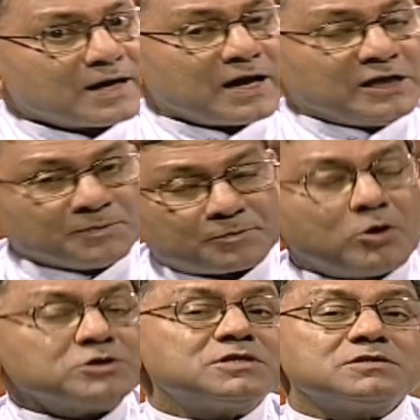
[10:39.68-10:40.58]
in the
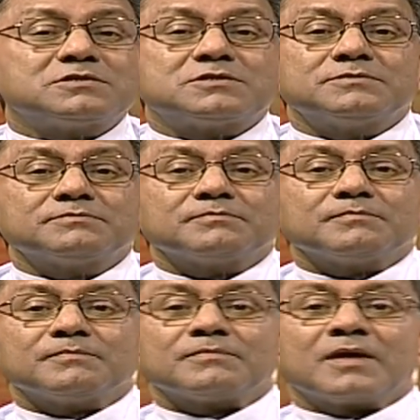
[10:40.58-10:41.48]
process,
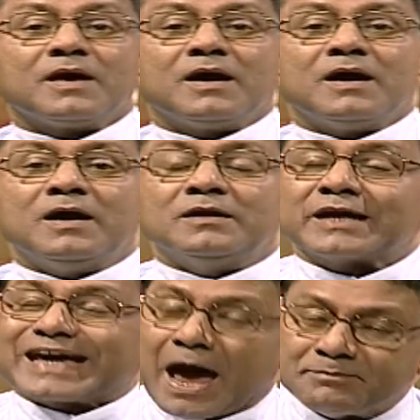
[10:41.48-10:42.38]
the
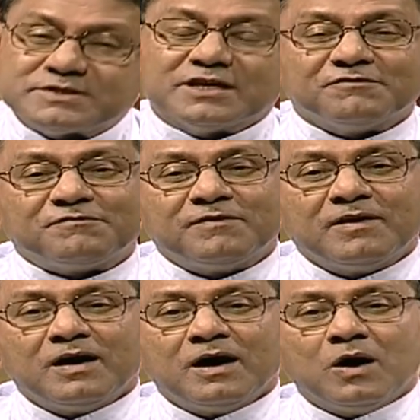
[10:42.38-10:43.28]
captive
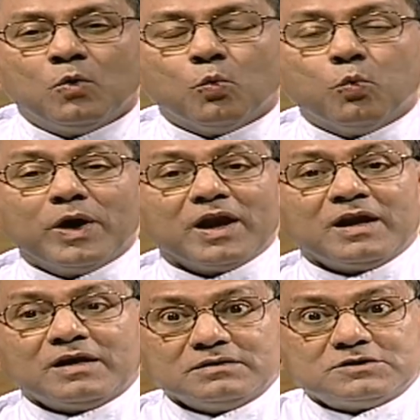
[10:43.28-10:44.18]

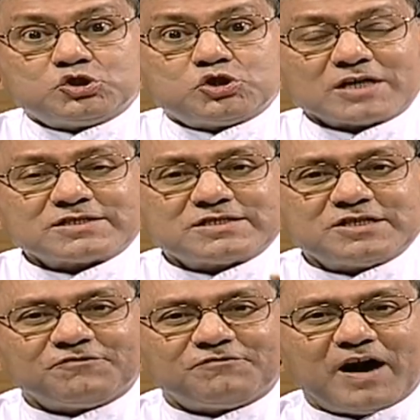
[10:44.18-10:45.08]
will
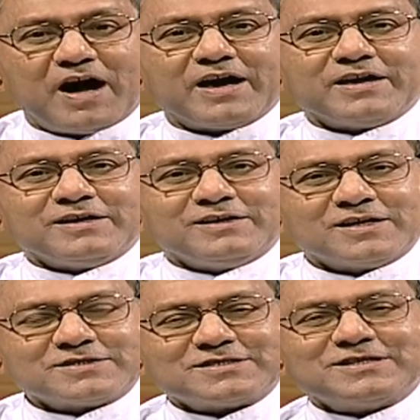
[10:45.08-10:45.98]
justify
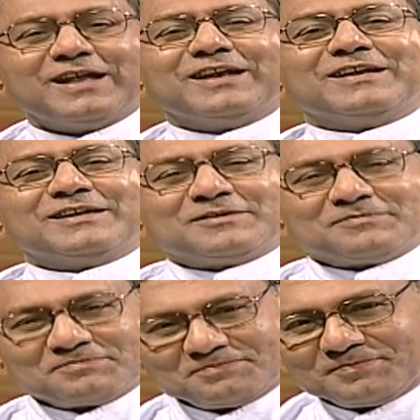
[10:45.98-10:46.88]
the sin,
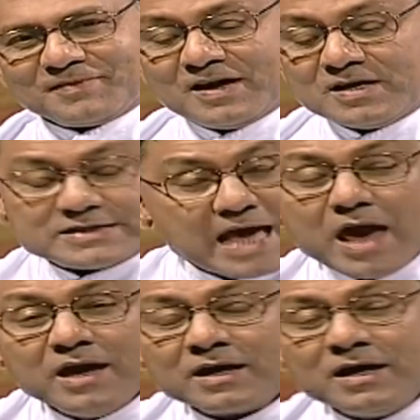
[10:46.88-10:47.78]

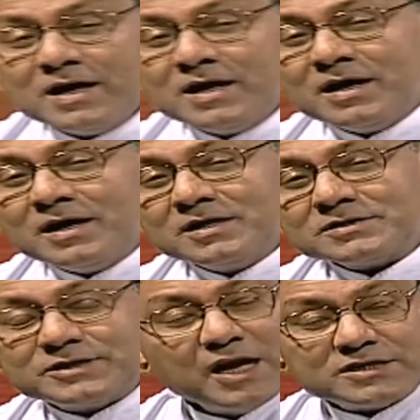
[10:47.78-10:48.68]
saying,
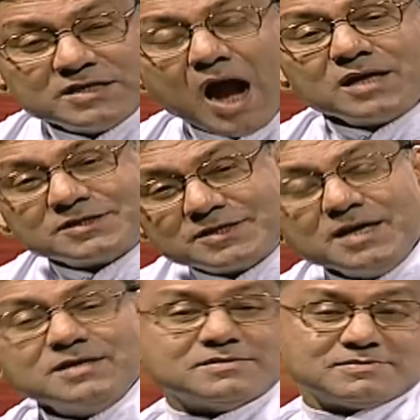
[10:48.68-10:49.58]
sin is not
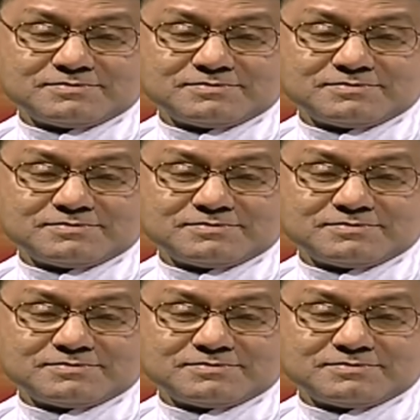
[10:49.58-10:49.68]
sin.